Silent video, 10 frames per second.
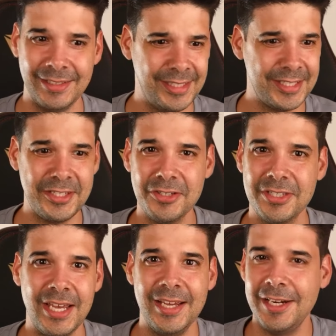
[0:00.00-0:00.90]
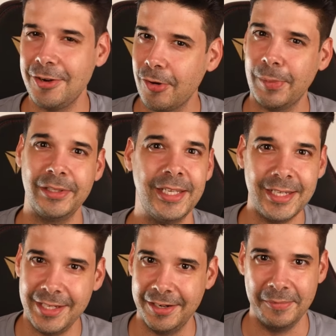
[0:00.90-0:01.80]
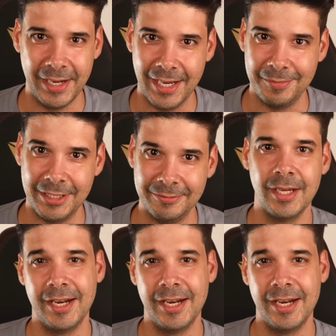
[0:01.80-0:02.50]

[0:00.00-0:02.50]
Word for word: That's just any normal day here in Miami.